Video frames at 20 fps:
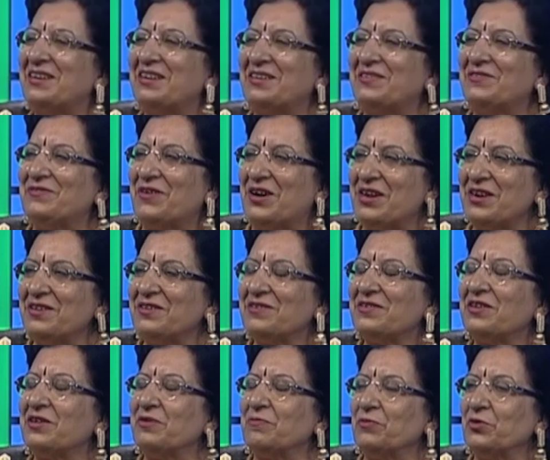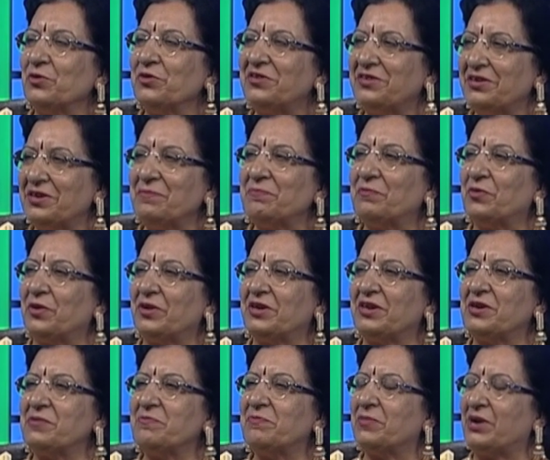One, the most
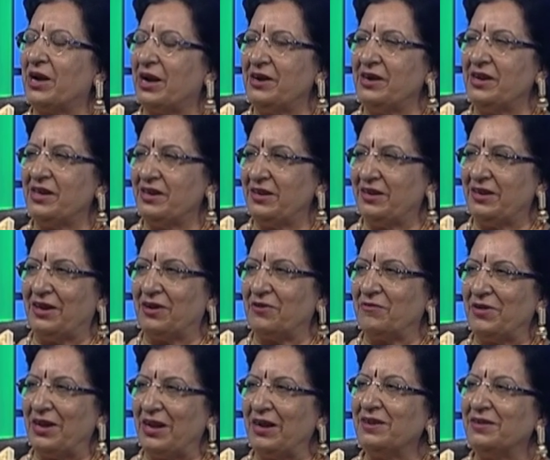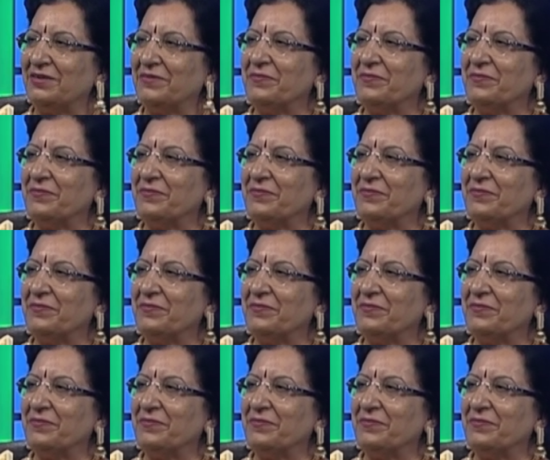important branding in wheel,